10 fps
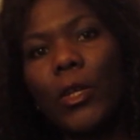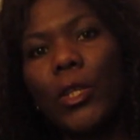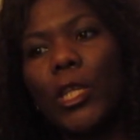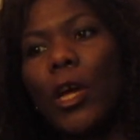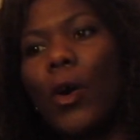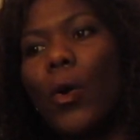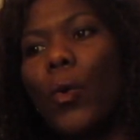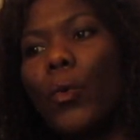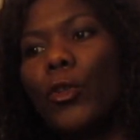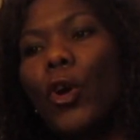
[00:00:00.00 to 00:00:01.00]

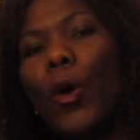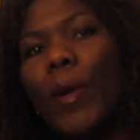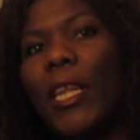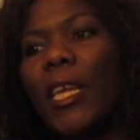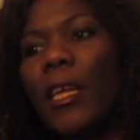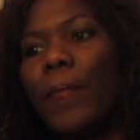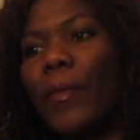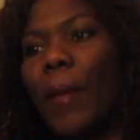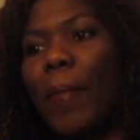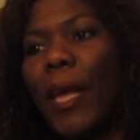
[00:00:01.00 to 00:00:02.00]
So normally
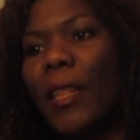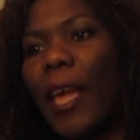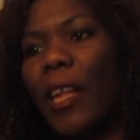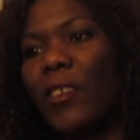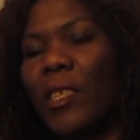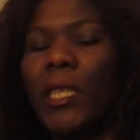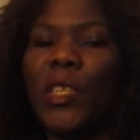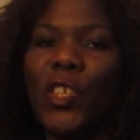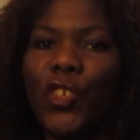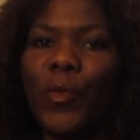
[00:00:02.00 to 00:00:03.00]
they make the entrances in
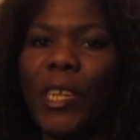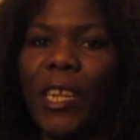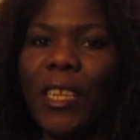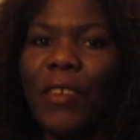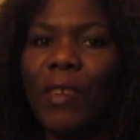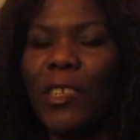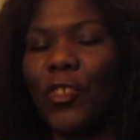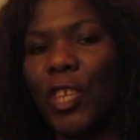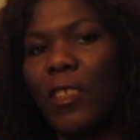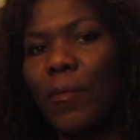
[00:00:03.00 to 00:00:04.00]
such a way that it
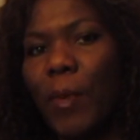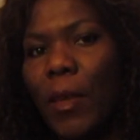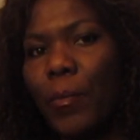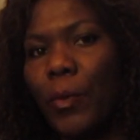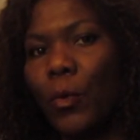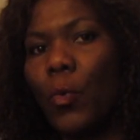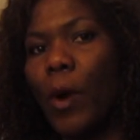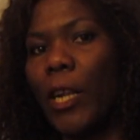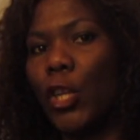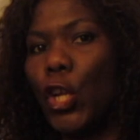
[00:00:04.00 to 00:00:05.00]
restricts people who
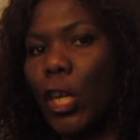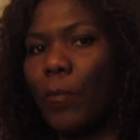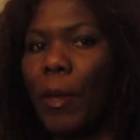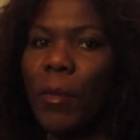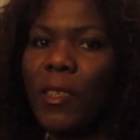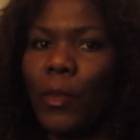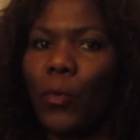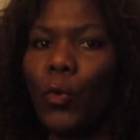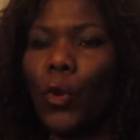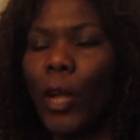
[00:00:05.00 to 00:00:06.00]
are not permitted,
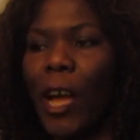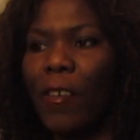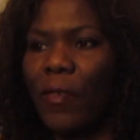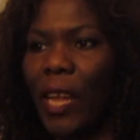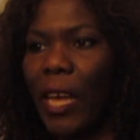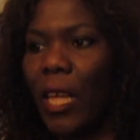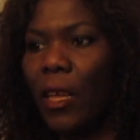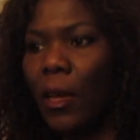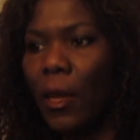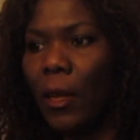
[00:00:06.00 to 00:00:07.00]
who don't have
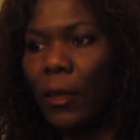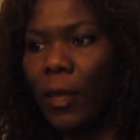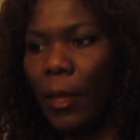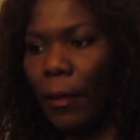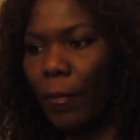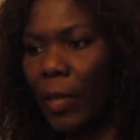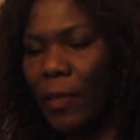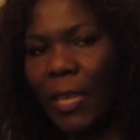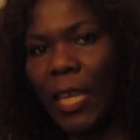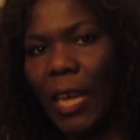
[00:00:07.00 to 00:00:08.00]
like the
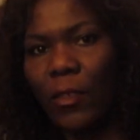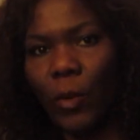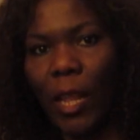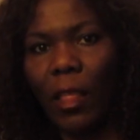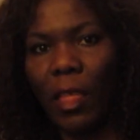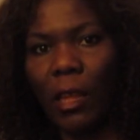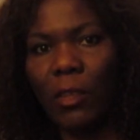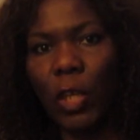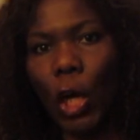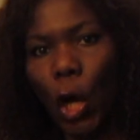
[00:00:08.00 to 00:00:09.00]
tickets or anything,
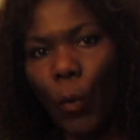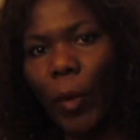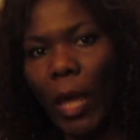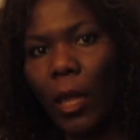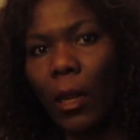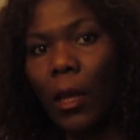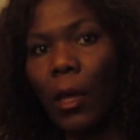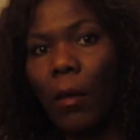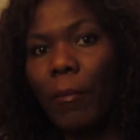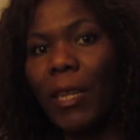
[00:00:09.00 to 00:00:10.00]
to come in.
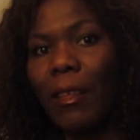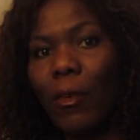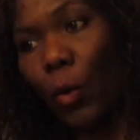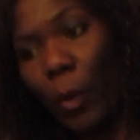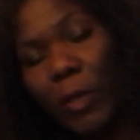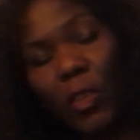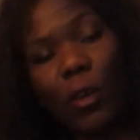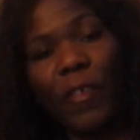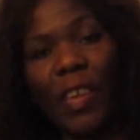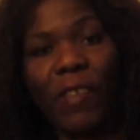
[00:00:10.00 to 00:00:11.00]
But when we
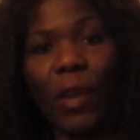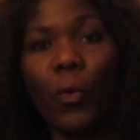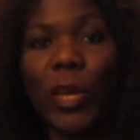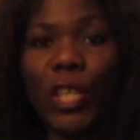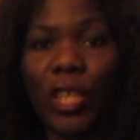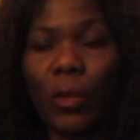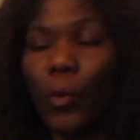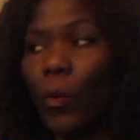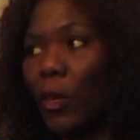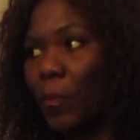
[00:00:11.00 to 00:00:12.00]
talk of evacuation,
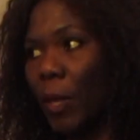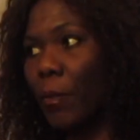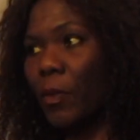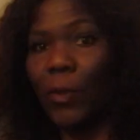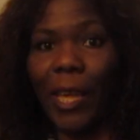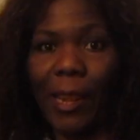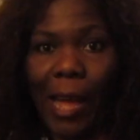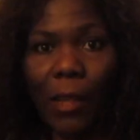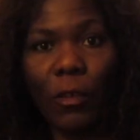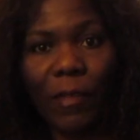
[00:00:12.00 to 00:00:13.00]
we want people to get
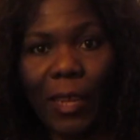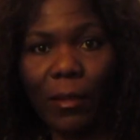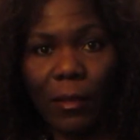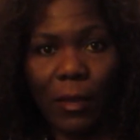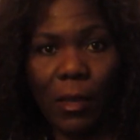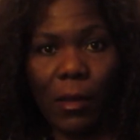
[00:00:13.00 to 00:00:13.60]
out of that